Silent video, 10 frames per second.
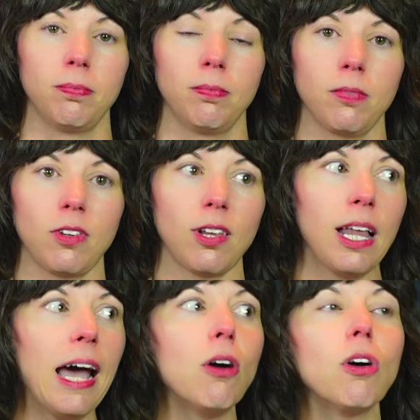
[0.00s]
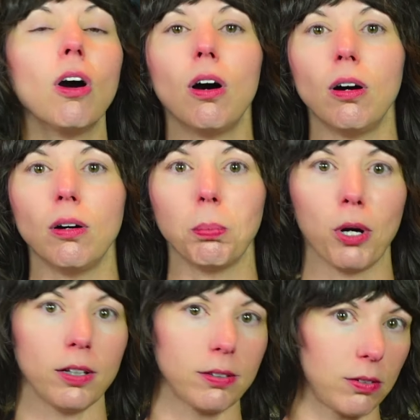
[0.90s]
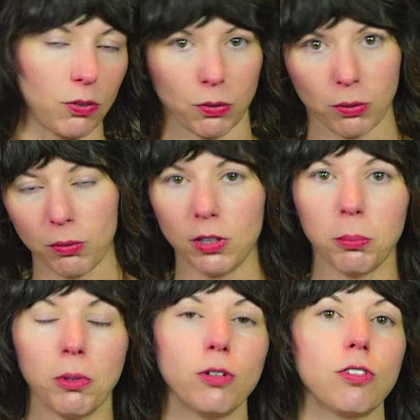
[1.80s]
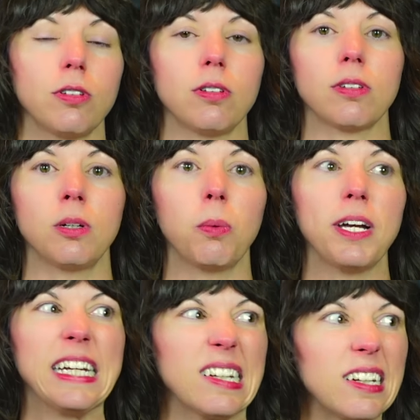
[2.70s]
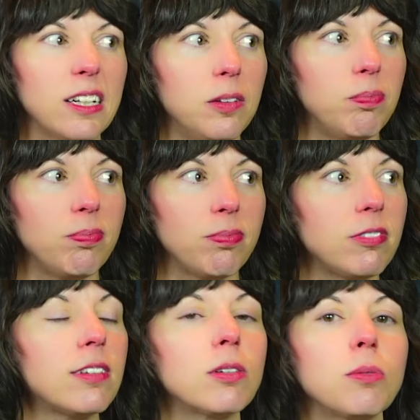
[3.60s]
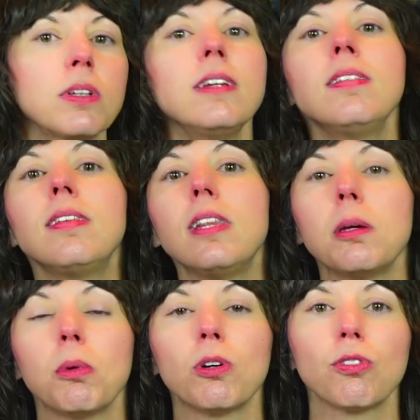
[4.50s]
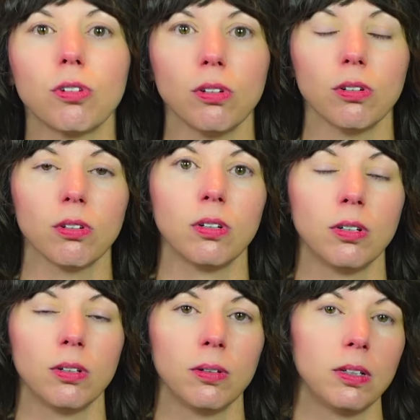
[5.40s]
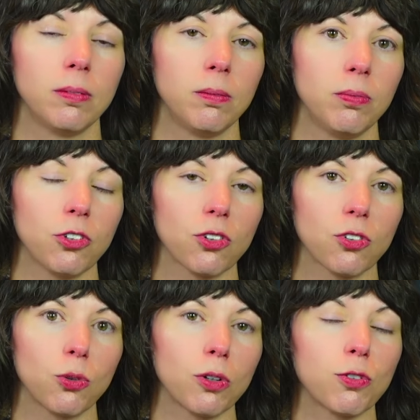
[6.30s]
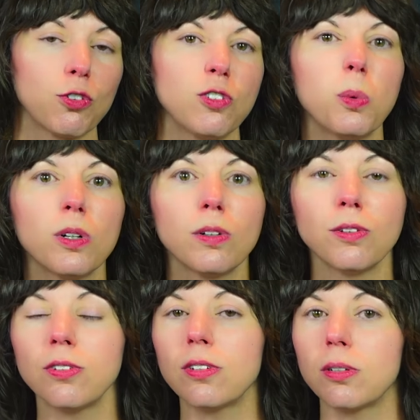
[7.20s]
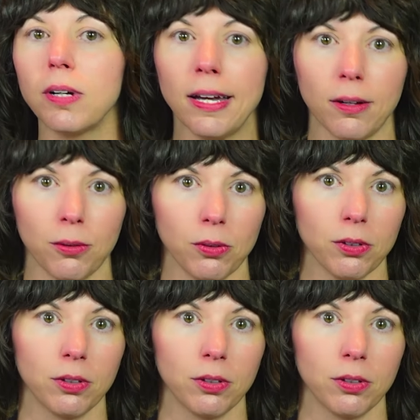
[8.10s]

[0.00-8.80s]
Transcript: and to let alcohol process through the emotions in a way that doesn't release the emotion, just sort of swirls it around.